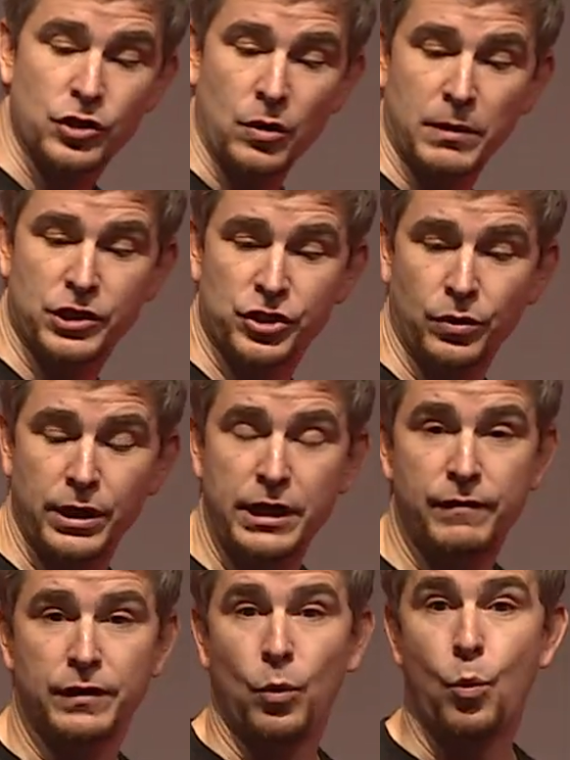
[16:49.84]
So much so
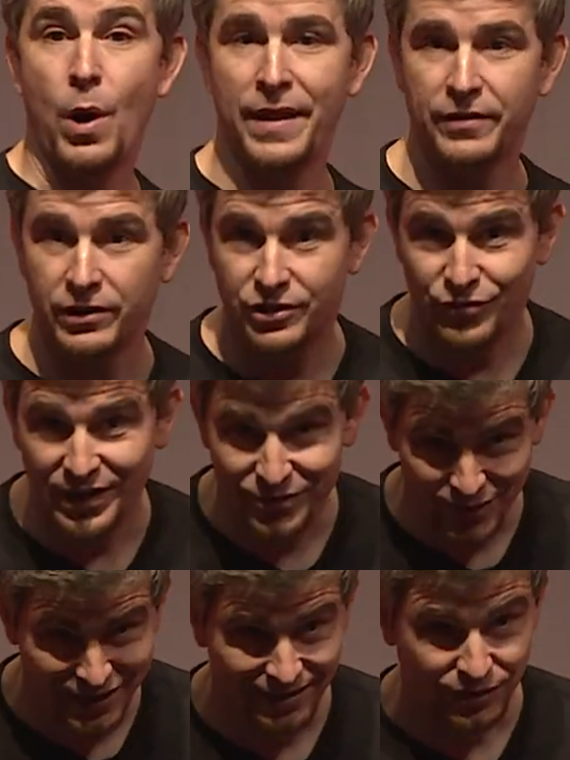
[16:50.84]
that even the weather is trying
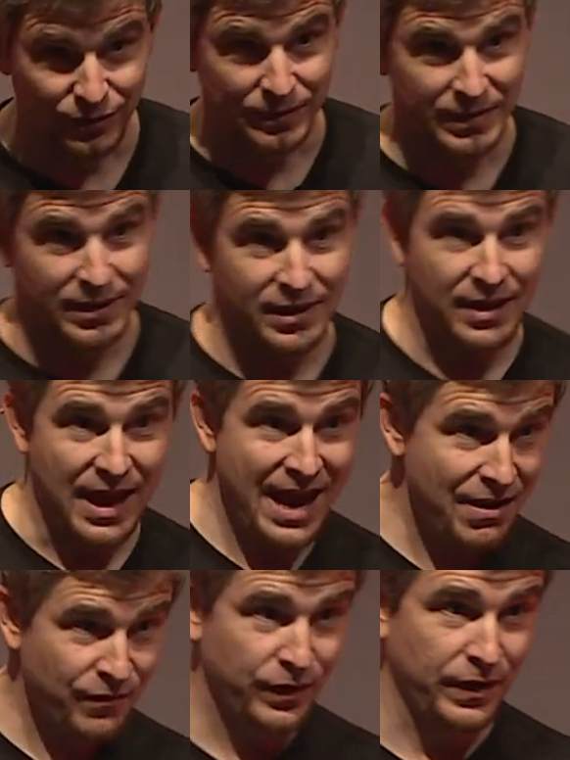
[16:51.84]
to kill you.
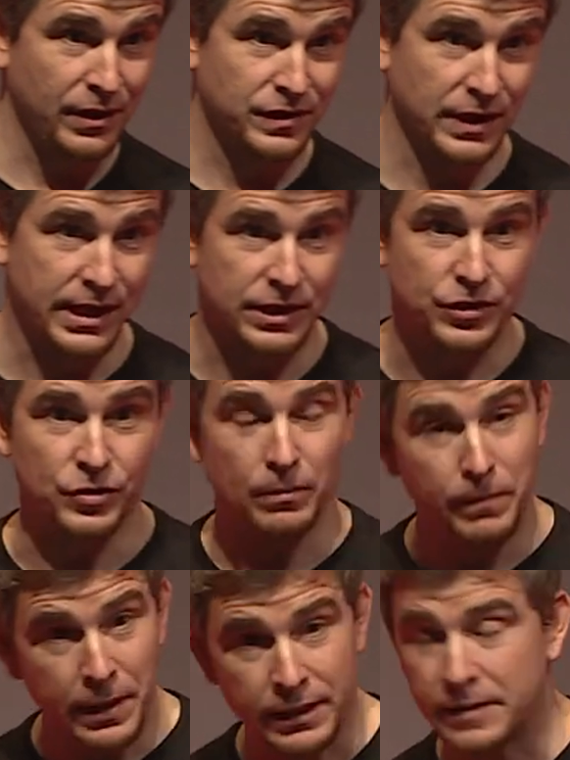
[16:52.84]
Everything is against you.
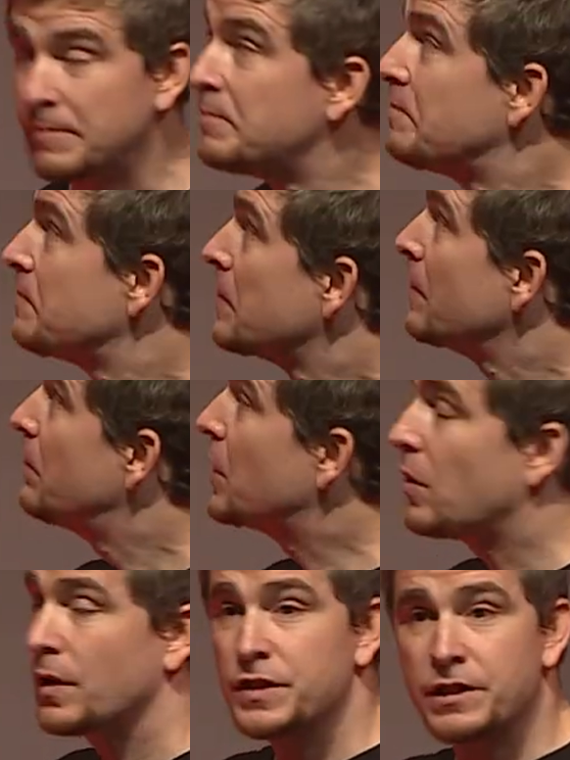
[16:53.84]
But
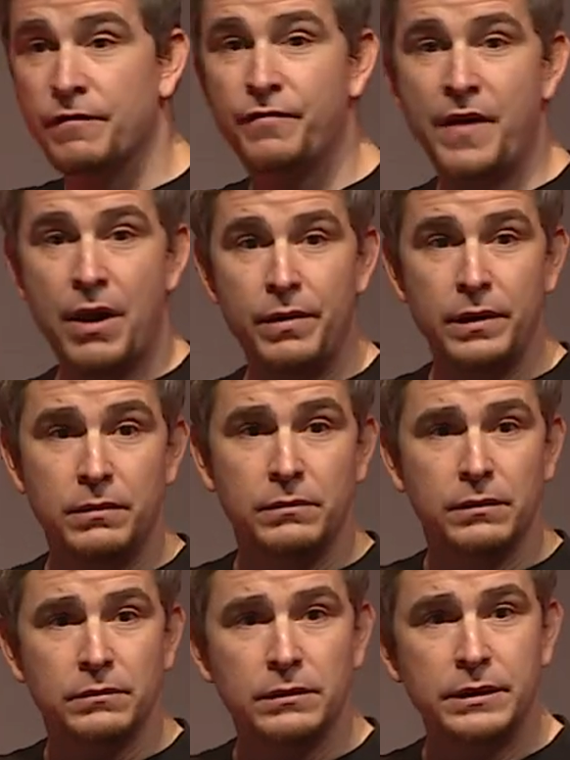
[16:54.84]
because it's a very
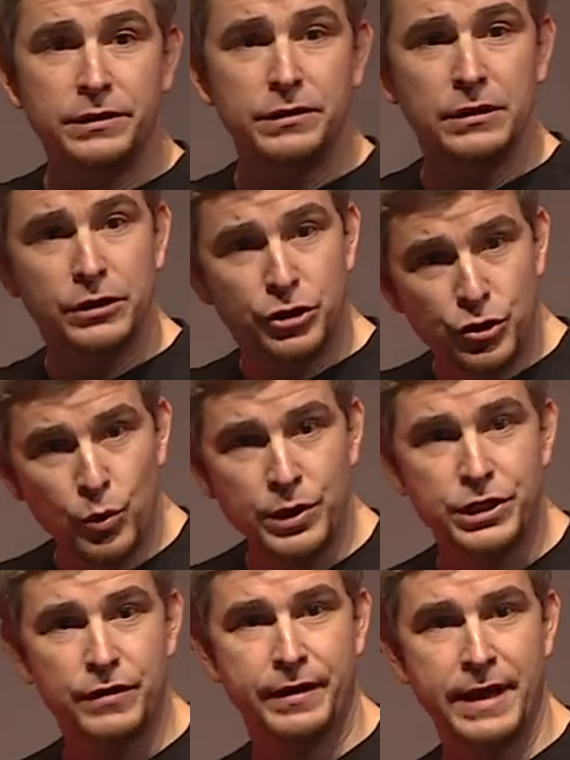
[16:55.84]
in
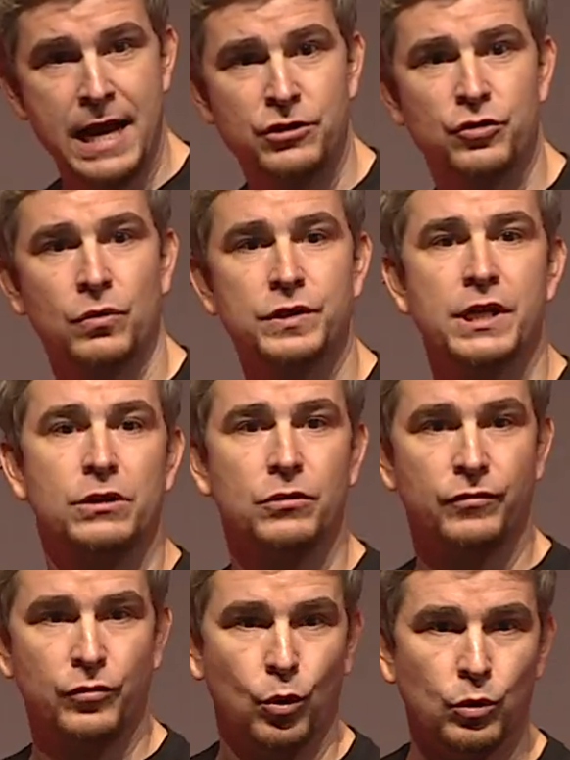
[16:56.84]
intuitive and natural set
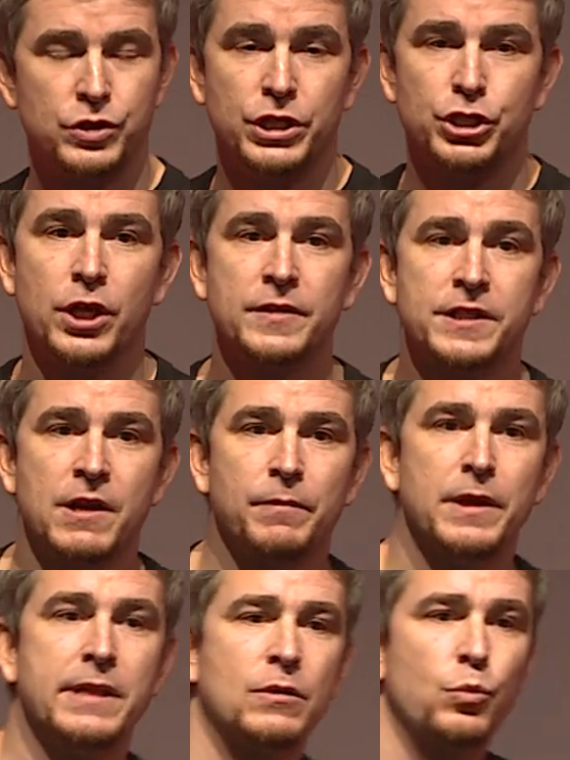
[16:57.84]
of rules, it's not
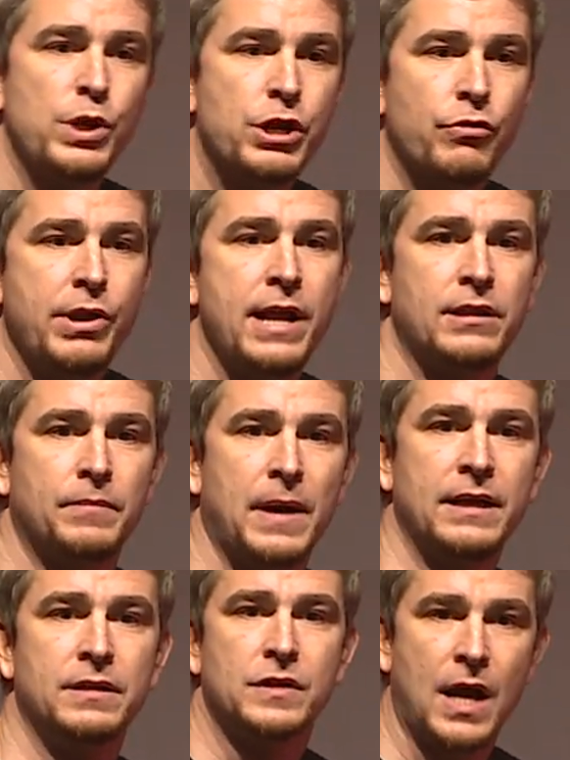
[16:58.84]
something that we created
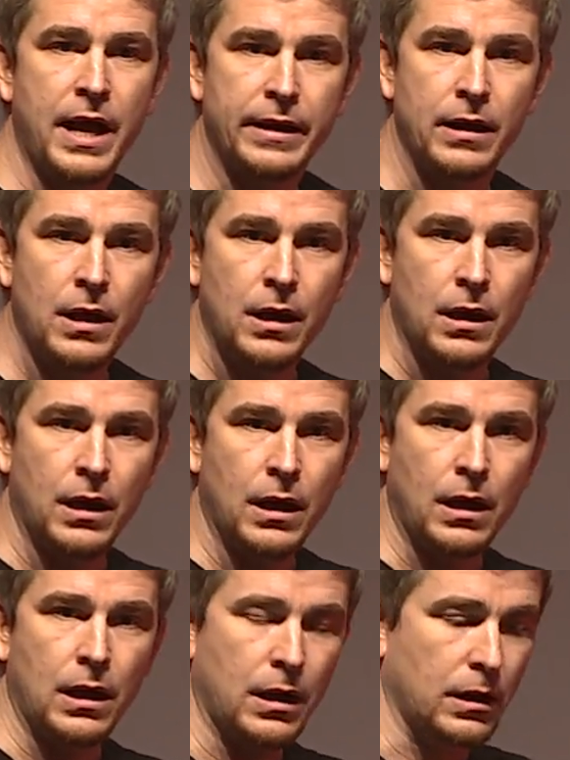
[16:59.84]
by design, uh,
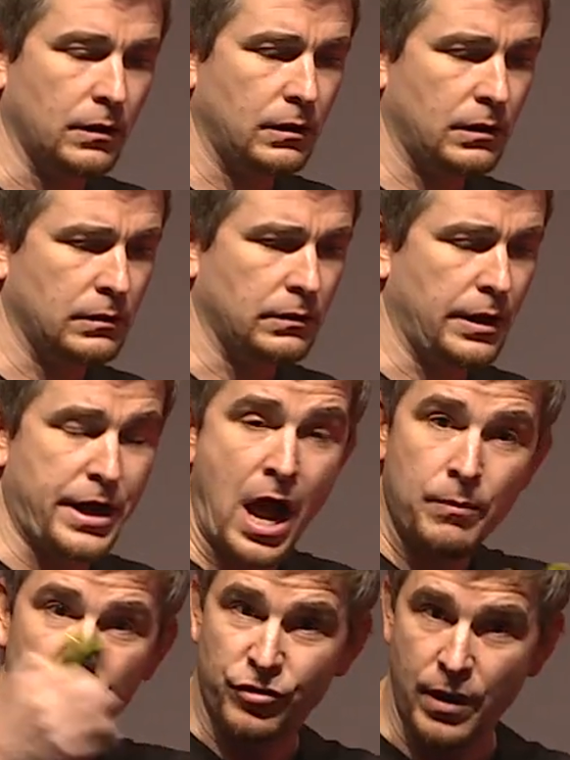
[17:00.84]
uh, an
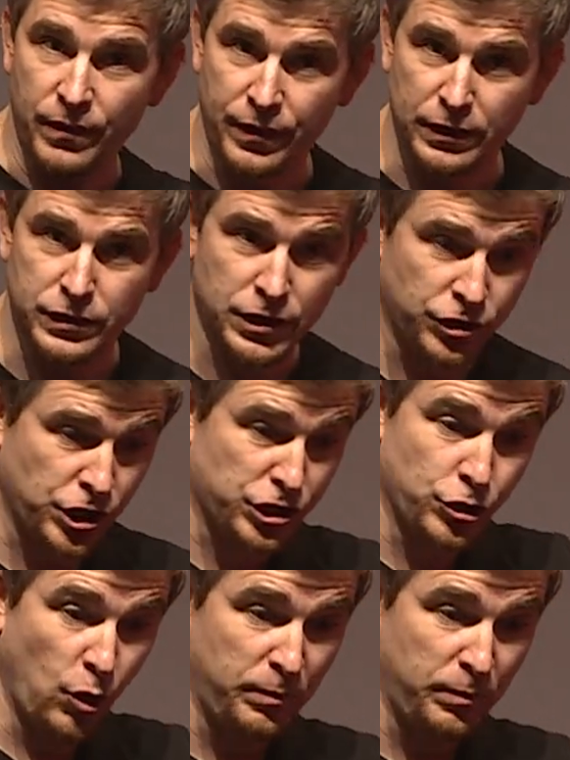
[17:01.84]
arbitrary thing, such as